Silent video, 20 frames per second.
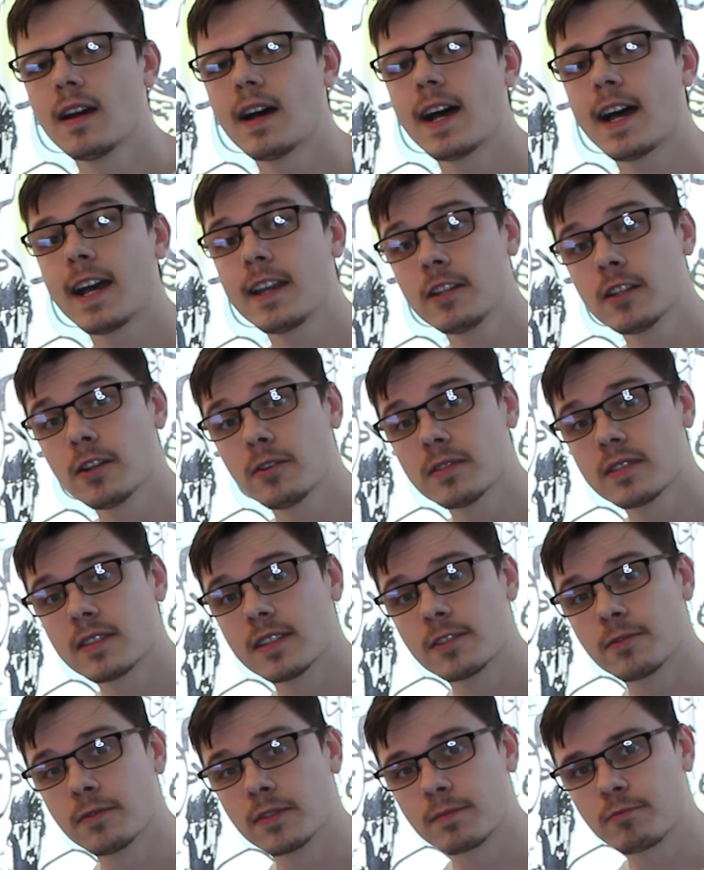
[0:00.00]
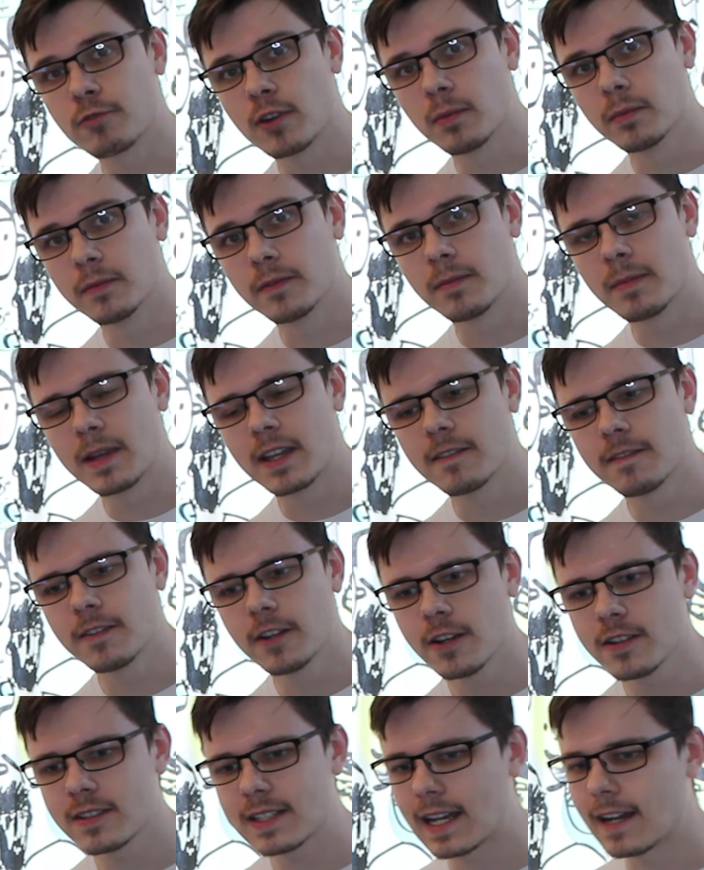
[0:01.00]
I noticed this was a problem for me at
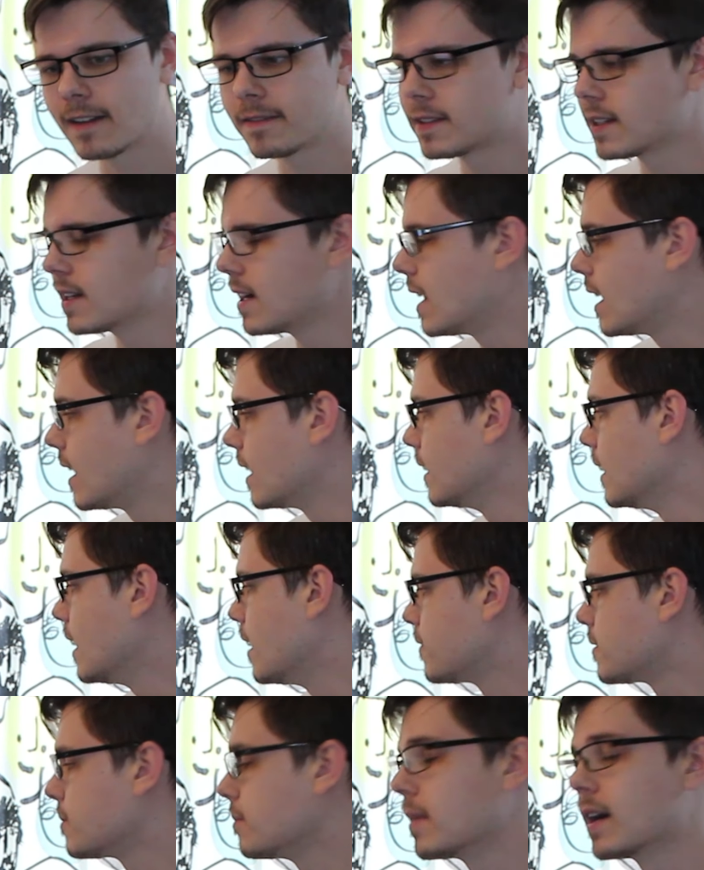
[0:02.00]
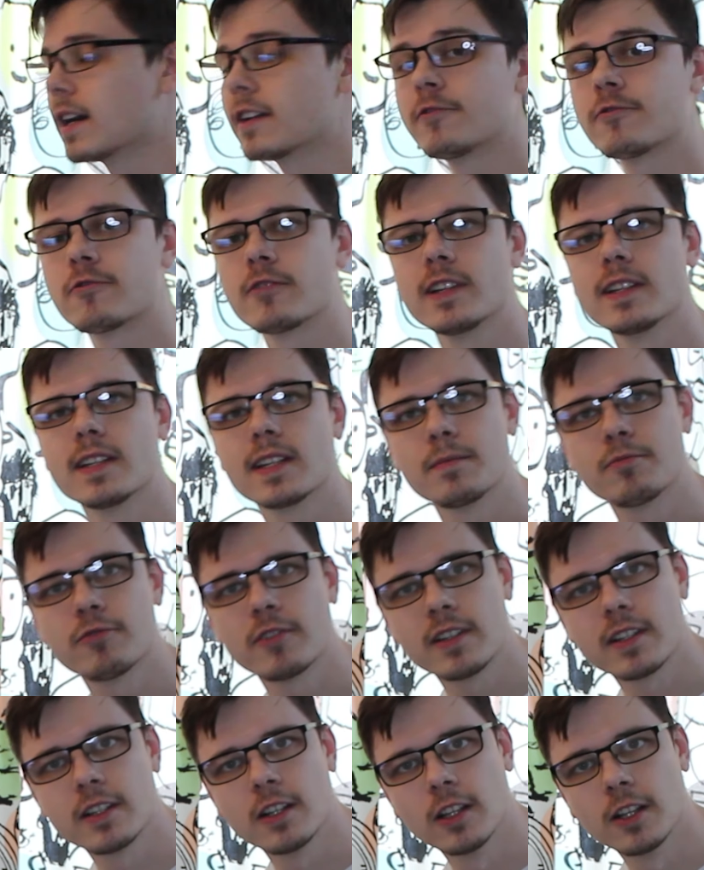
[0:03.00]
first after I left my 3D
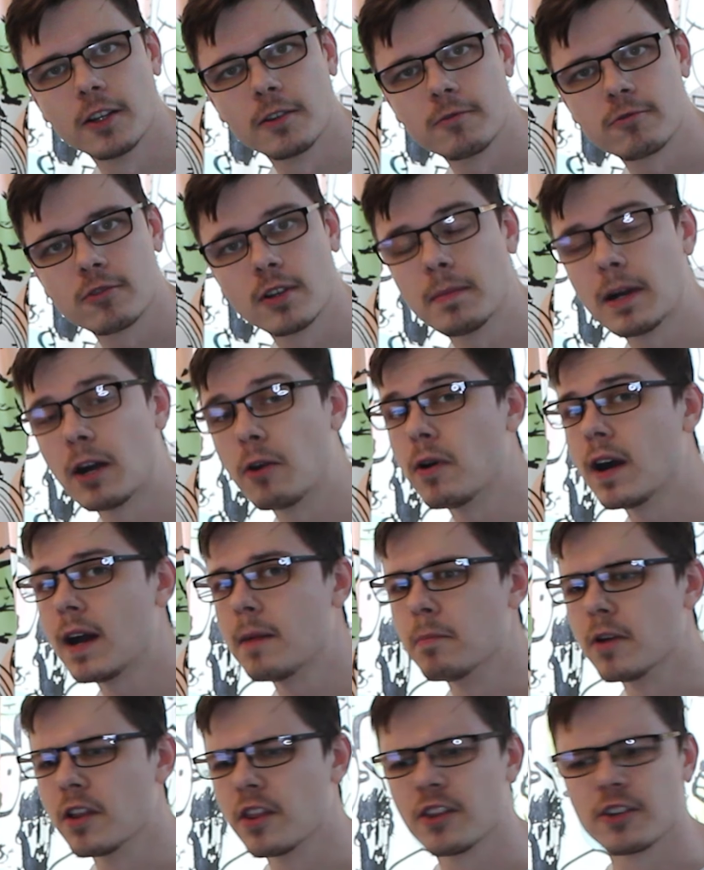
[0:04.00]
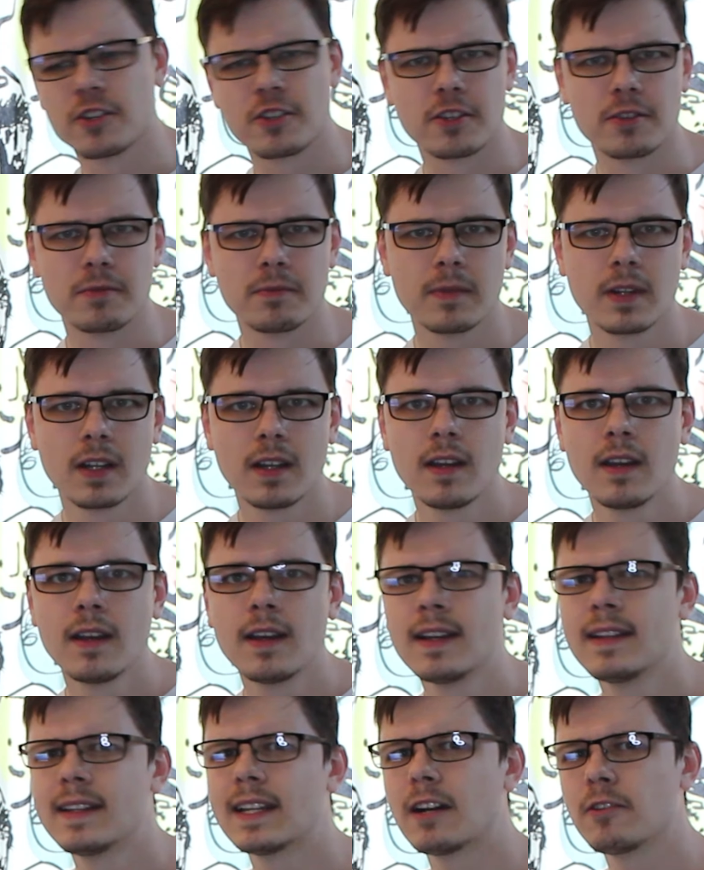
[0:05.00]
printer alone for about a month or two.
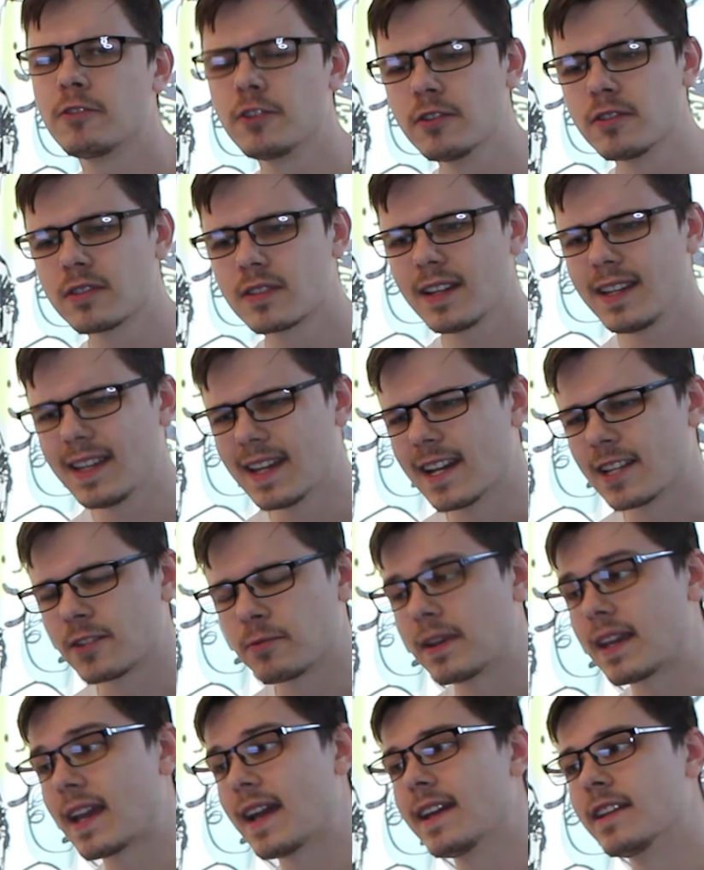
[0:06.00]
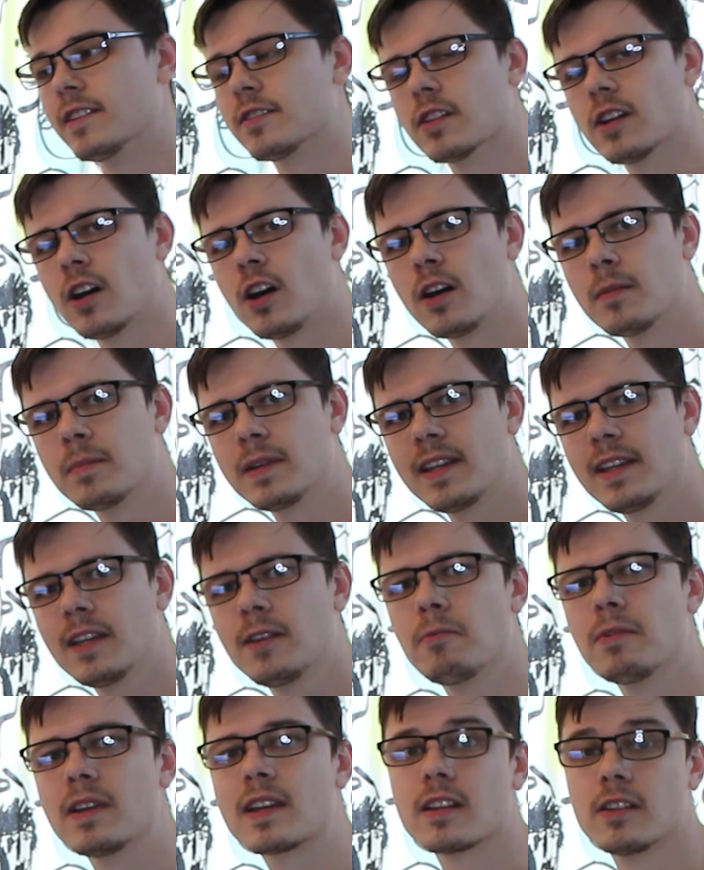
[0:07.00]
Now, usually, yes, we get into the hobby,
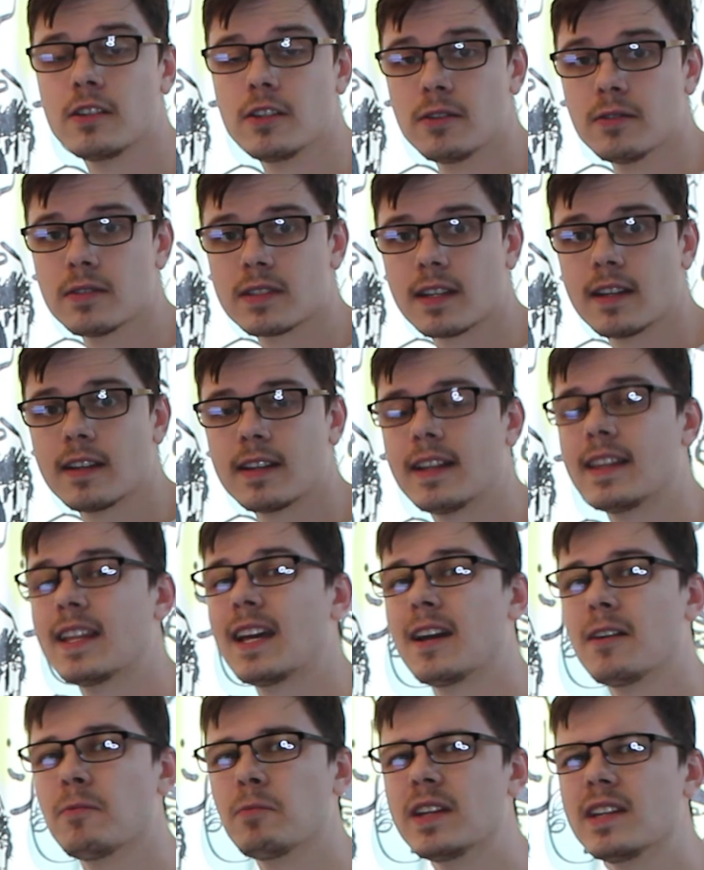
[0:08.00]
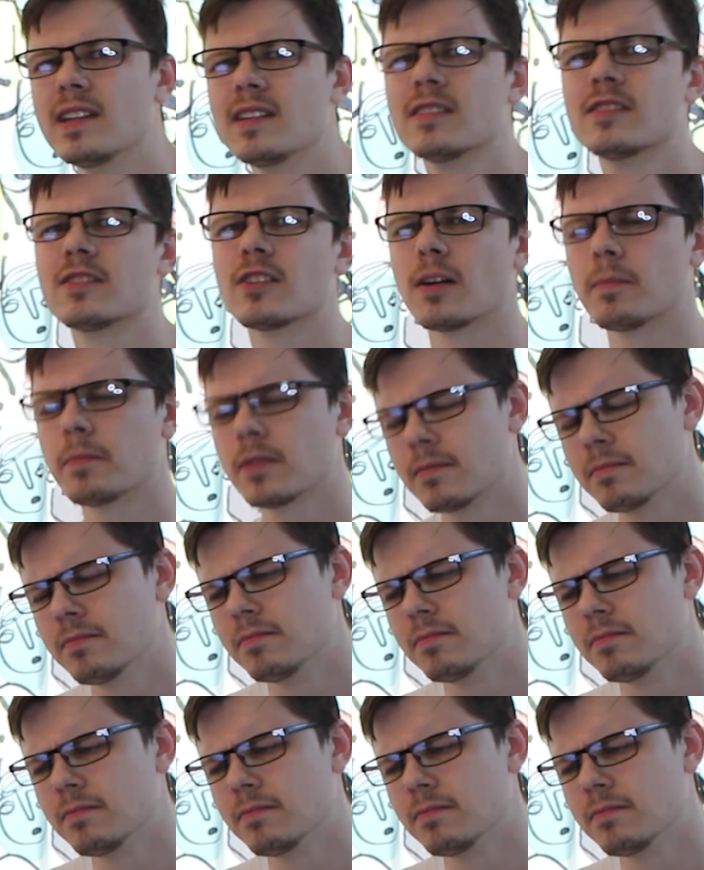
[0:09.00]
we can use it, and then we stop